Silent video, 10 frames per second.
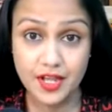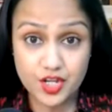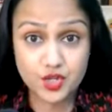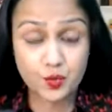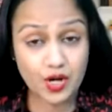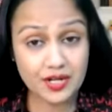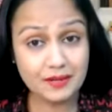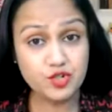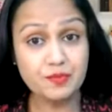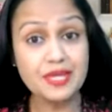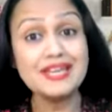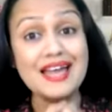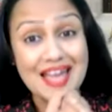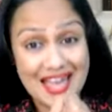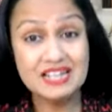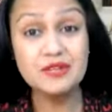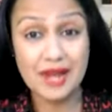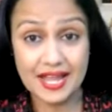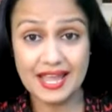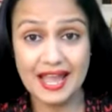She walked up to me, held
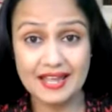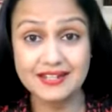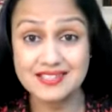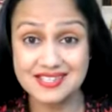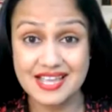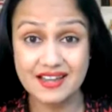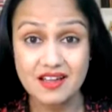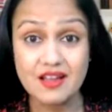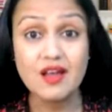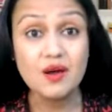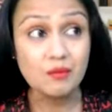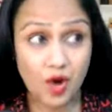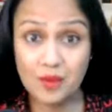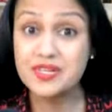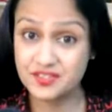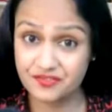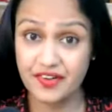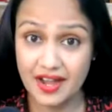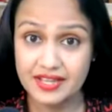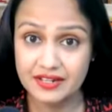my hand, and said, Mom, it's
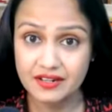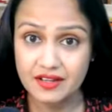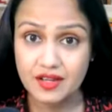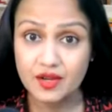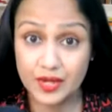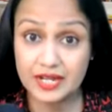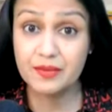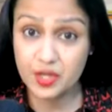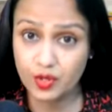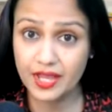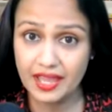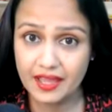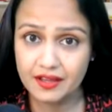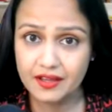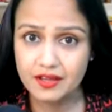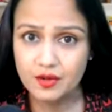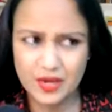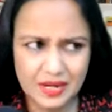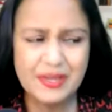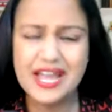fine. We'll be okay.
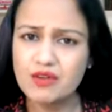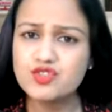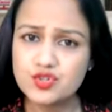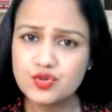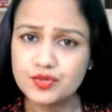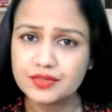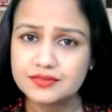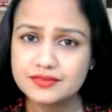We'll be out soon.